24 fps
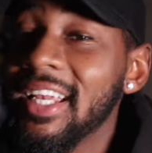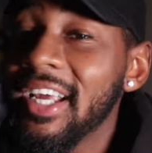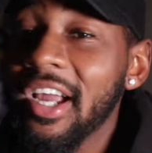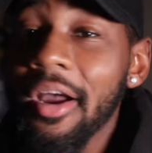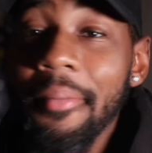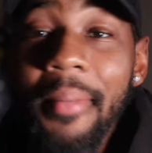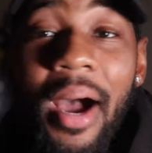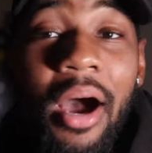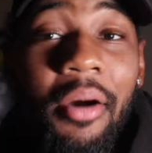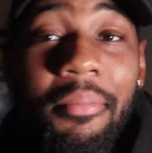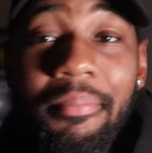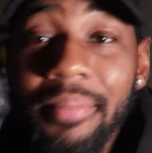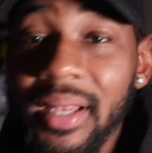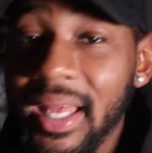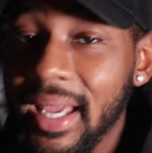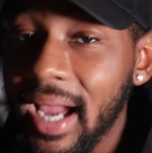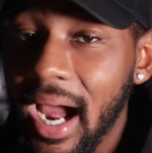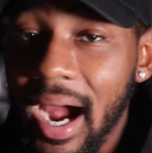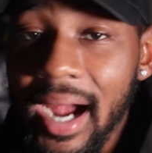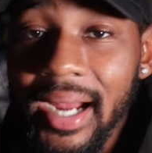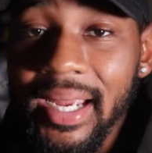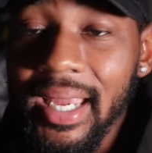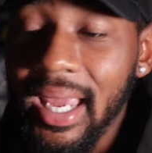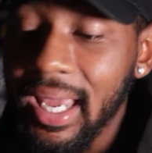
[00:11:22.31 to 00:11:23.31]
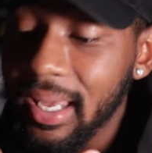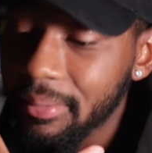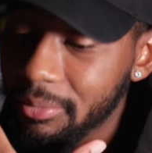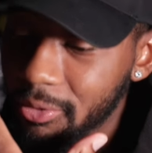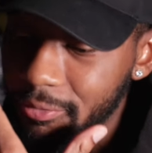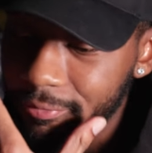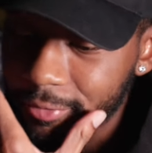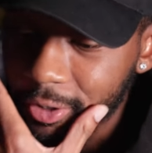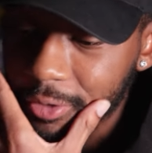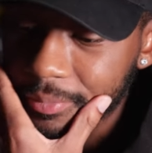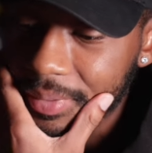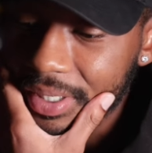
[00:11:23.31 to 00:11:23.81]
need to come out and play our game.
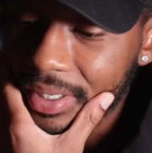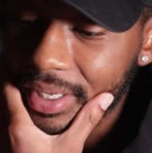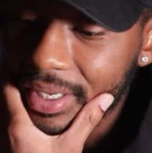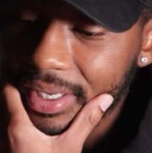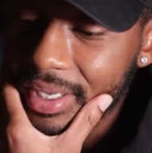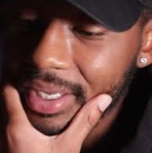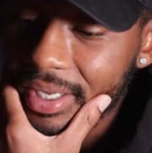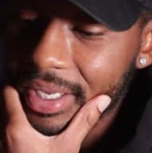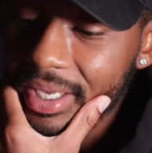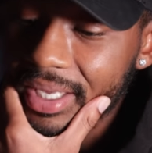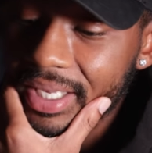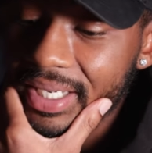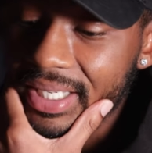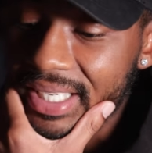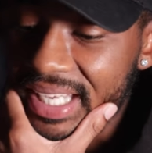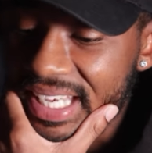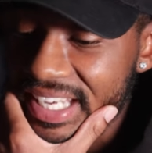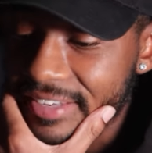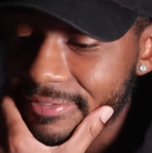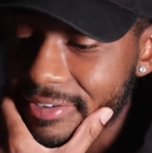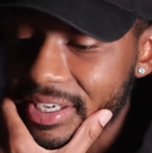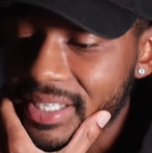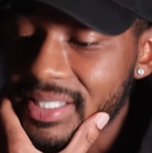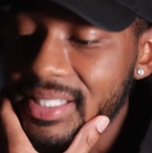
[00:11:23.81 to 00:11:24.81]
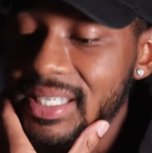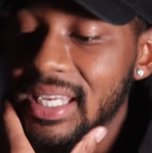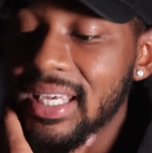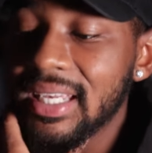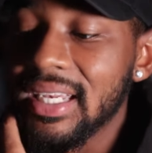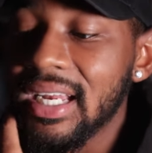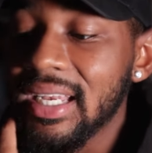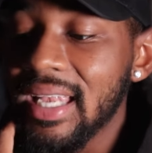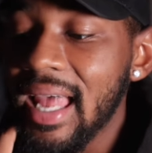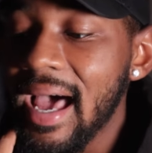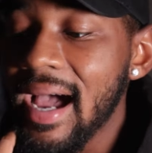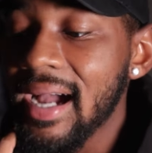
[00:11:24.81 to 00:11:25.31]
You feel me? Defense
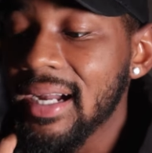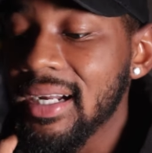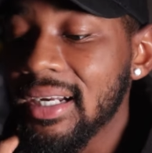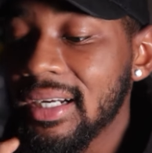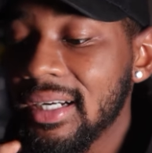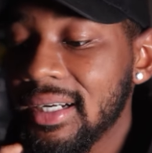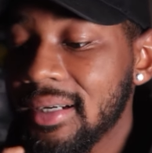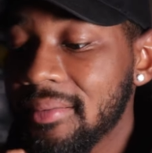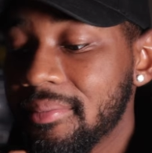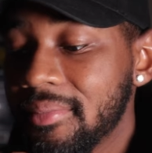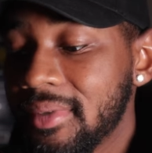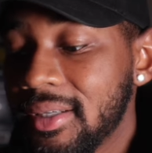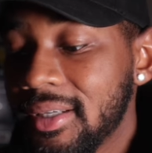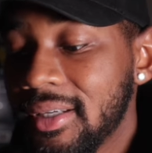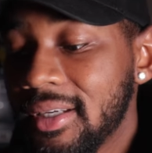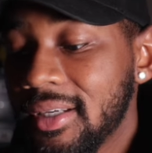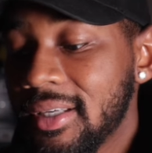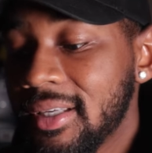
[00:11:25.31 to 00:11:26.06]
need to lock up.